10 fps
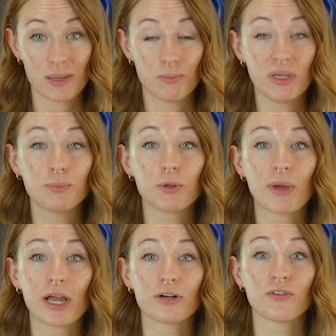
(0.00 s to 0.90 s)
Being
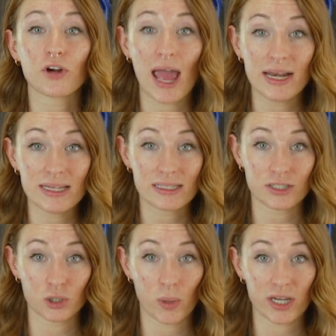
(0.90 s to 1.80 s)
prepared for any
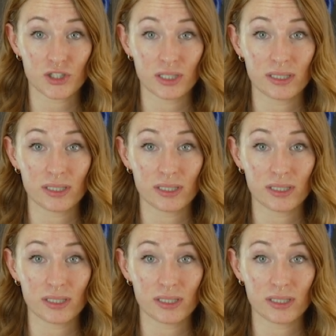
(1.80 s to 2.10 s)
situation